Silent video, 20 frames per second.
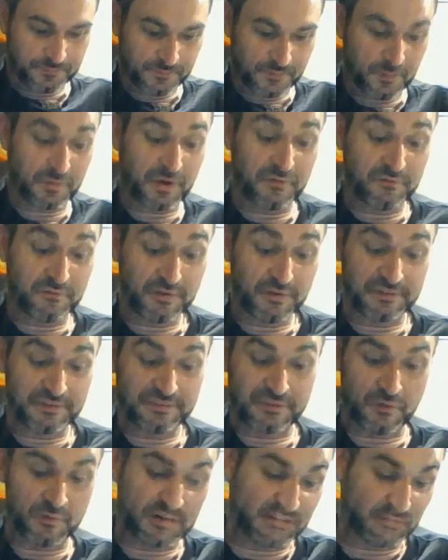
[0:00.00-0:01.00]
But I'm very
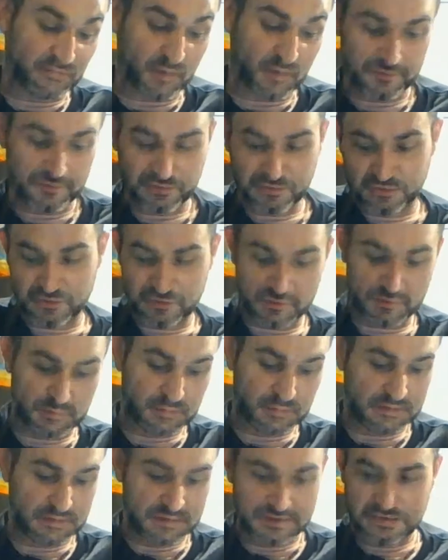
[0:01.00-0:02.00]
slow. We just swapped to
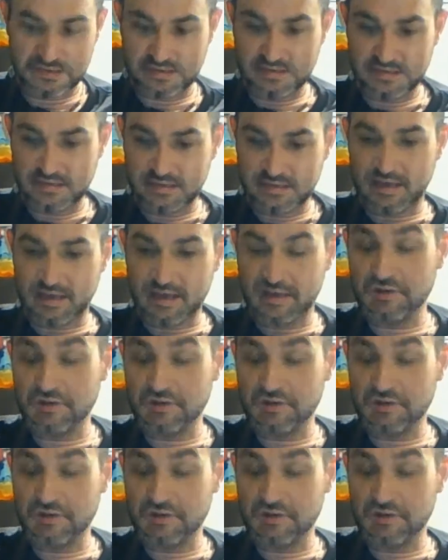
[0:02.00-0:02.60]
a